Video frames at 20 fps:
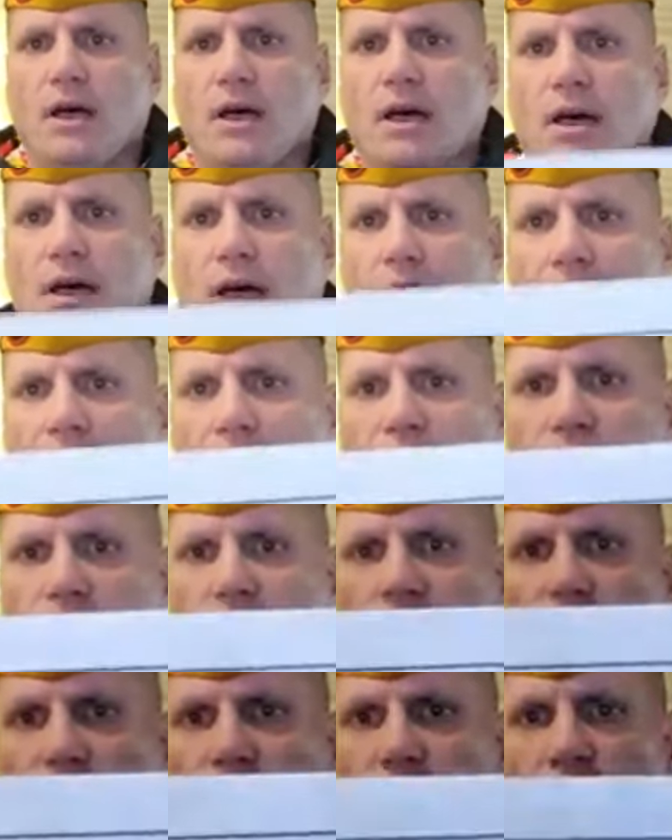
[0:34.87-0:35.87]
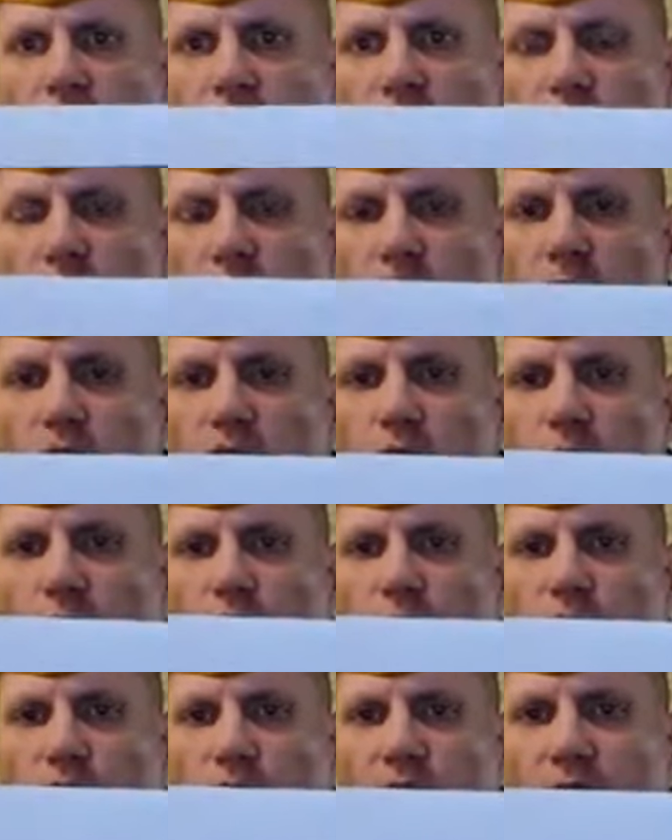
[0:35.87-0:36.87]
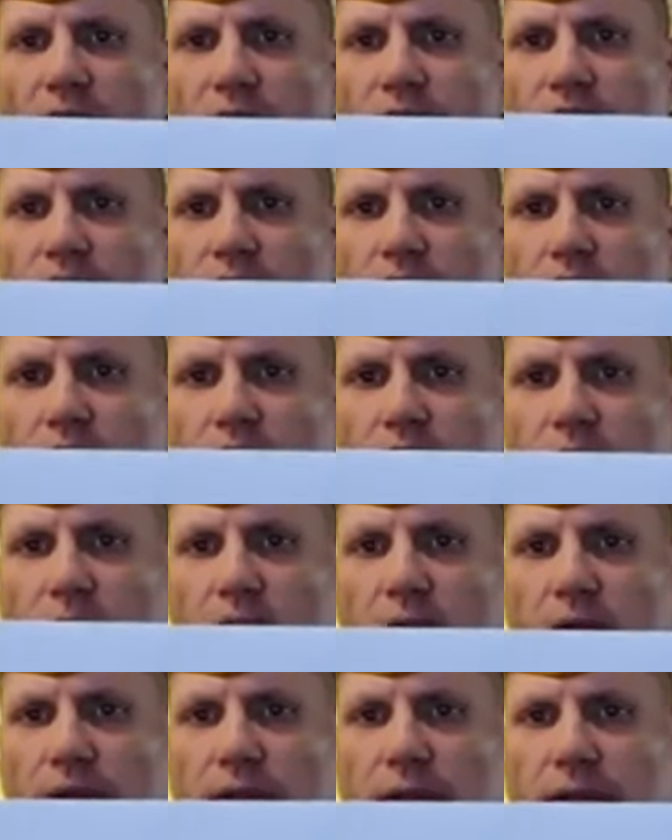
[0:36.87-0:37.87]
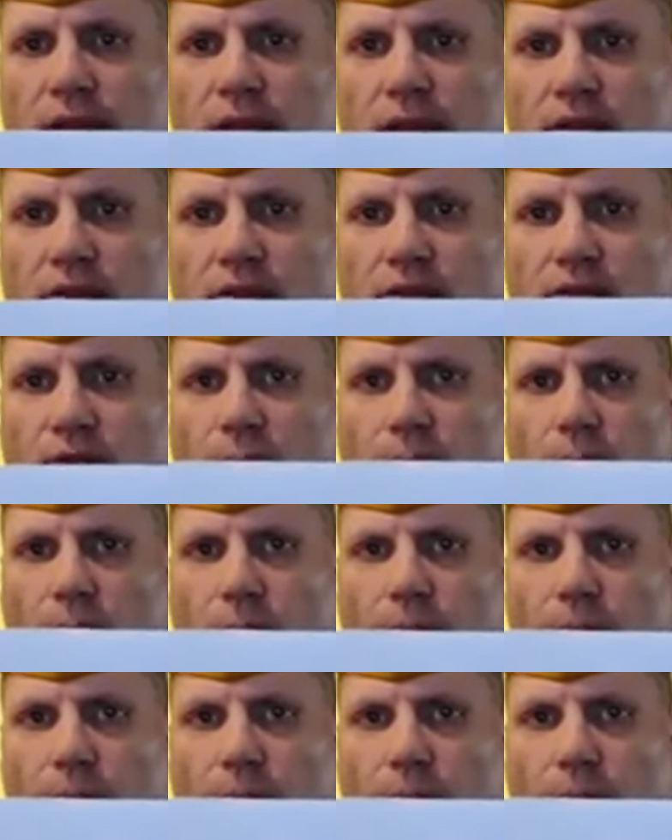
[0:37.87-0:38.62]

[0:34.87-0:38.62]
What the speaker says: and it's listed as Roman numeral 5. It's going to look like this.